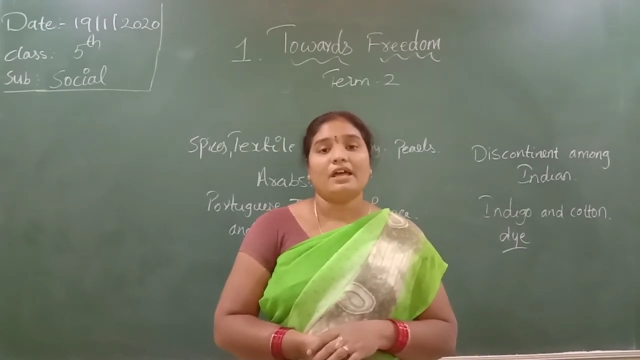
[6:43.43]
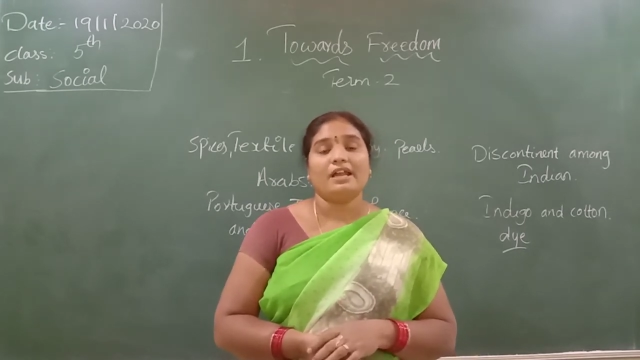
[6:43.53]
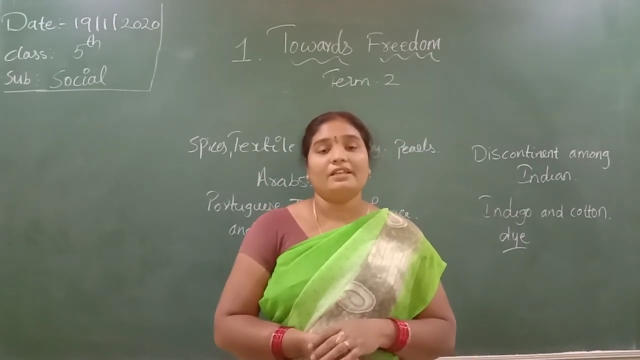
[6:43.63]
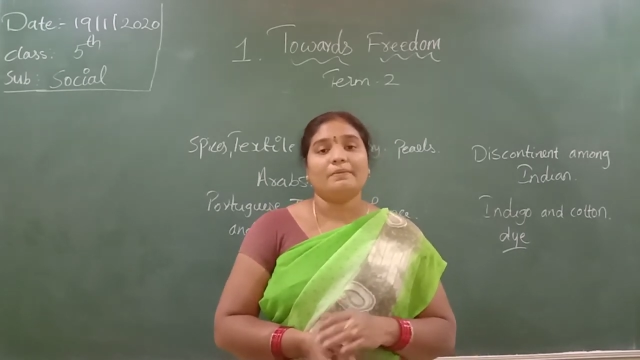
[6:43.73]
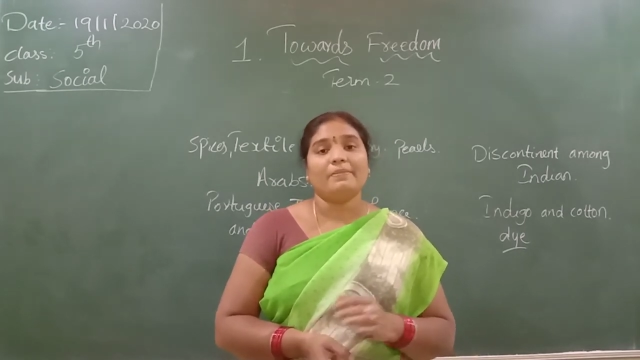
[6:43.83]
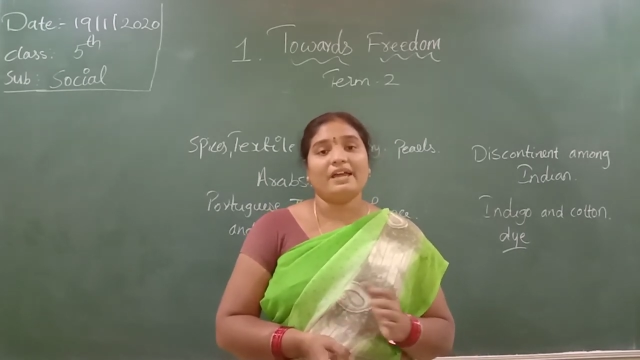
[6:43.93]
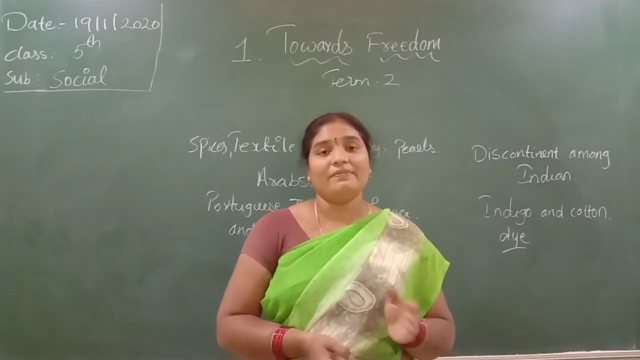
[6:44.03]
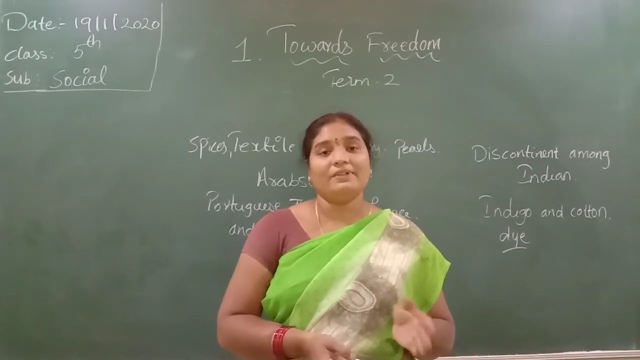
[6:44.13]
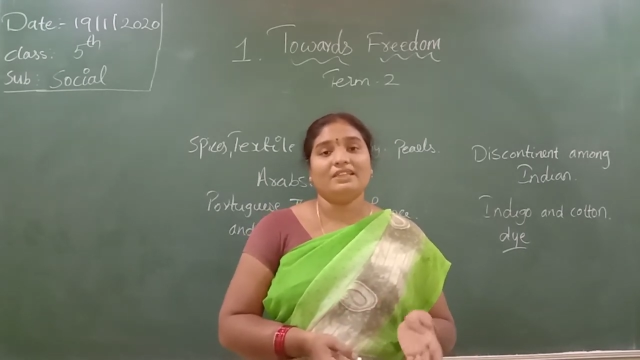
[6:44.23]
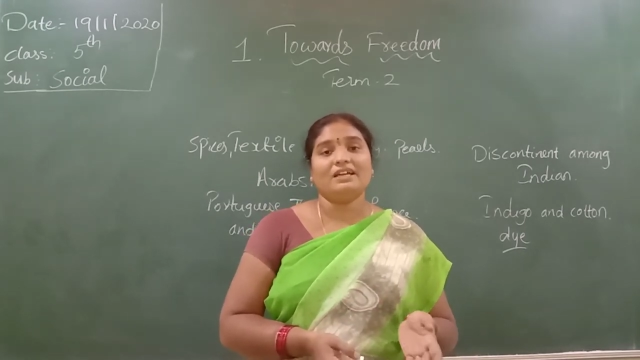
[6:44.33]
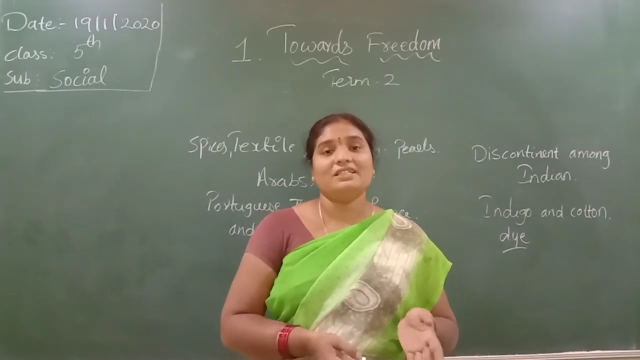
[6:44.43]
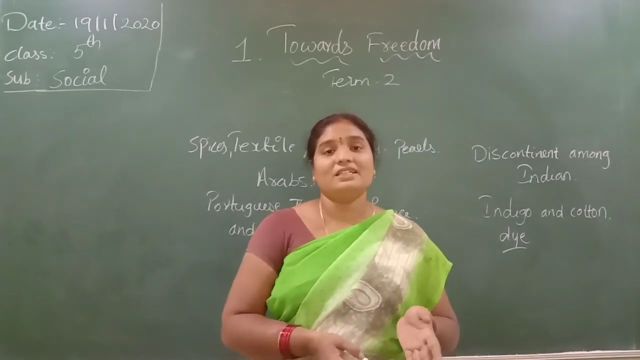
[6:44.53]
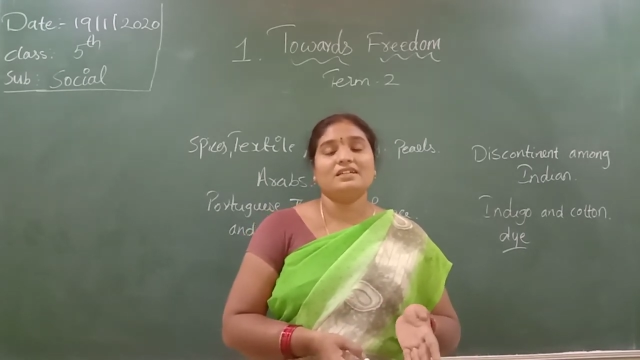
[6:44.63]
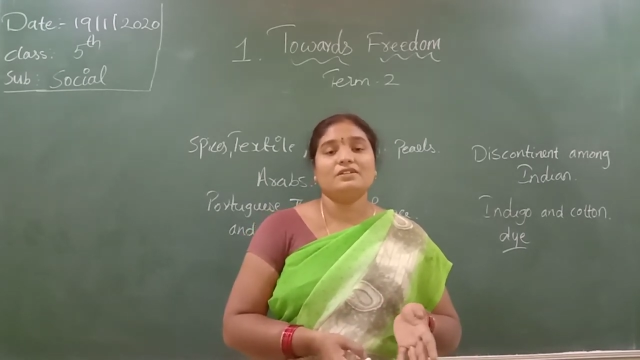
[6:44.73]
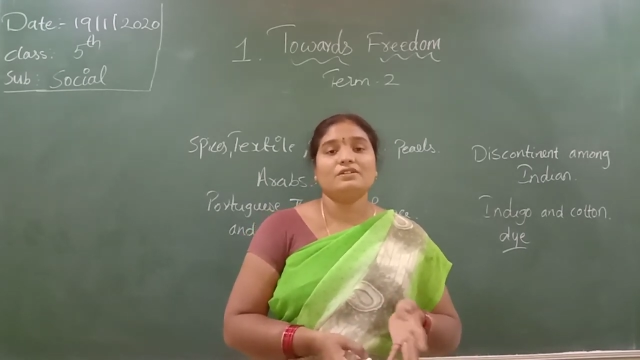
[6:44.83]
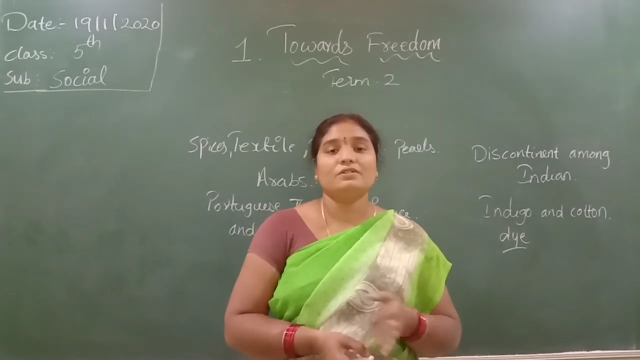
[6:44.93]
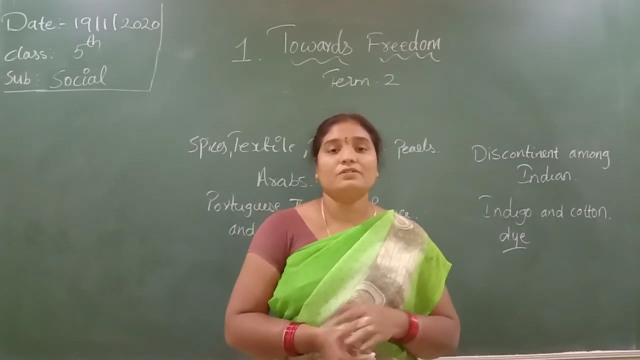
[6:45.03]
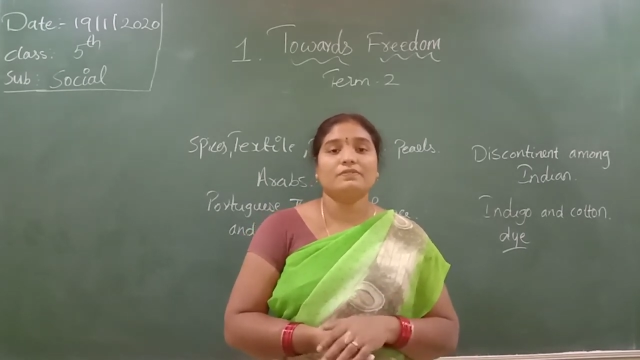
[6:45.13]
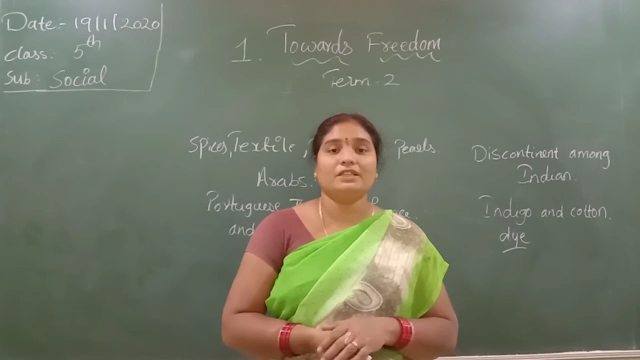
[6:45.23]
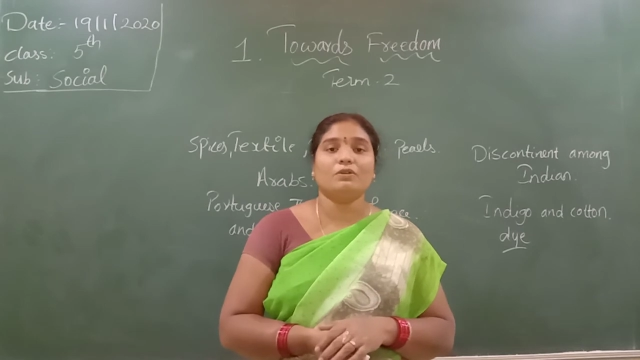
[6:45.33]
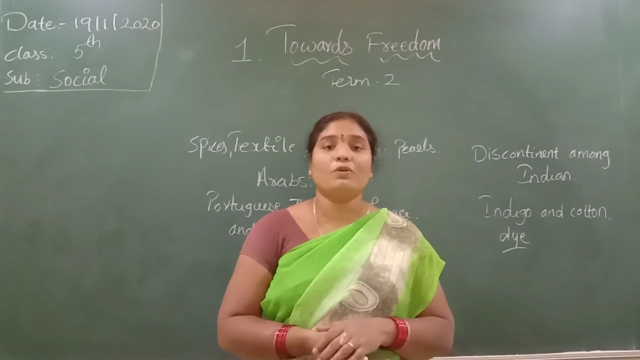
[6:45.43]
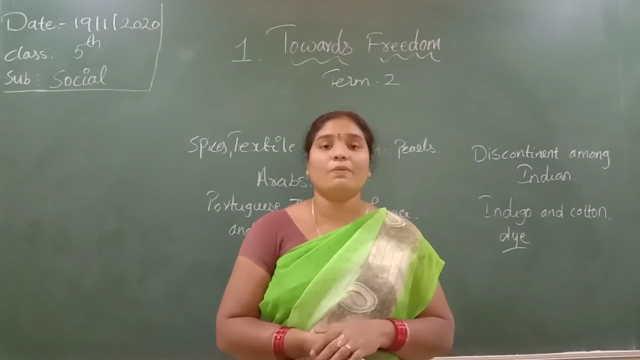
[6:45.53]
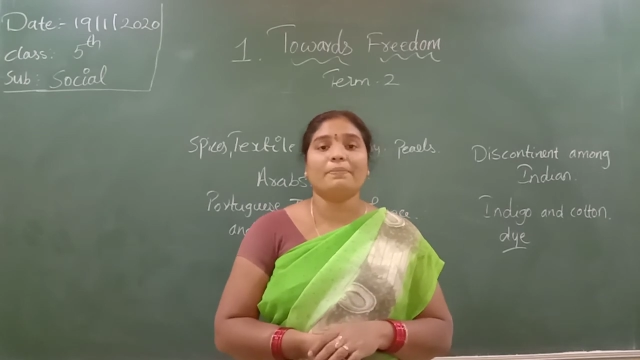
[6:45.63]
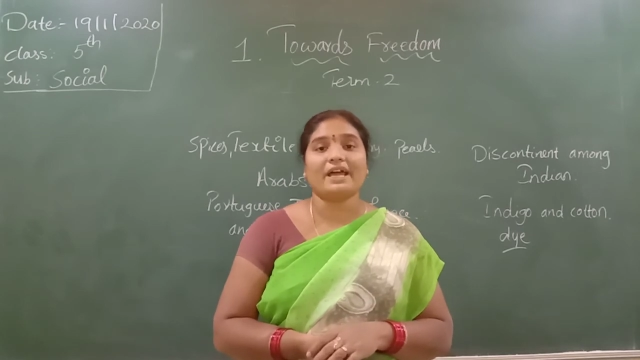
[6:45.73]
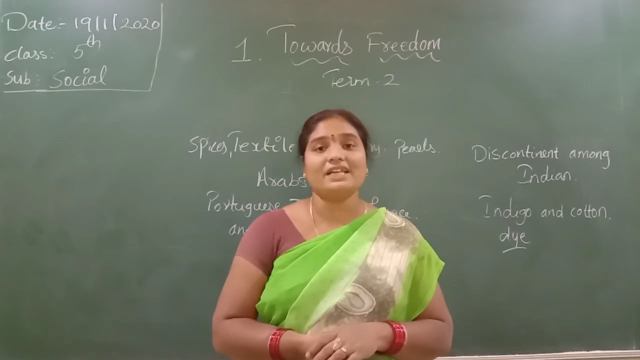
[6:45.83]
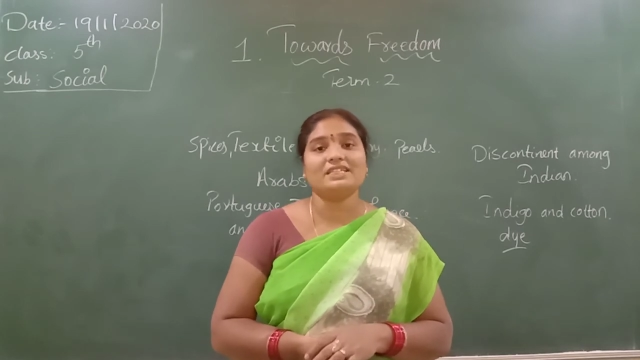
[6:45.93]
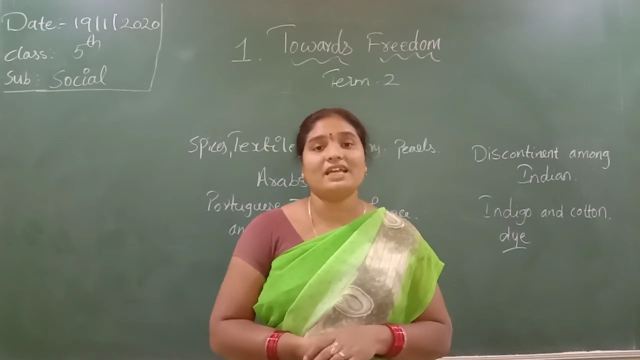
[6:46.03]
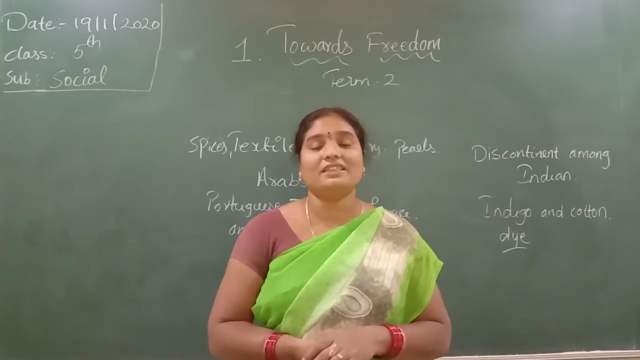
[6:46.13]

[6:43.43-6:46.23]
and they buy with us with low price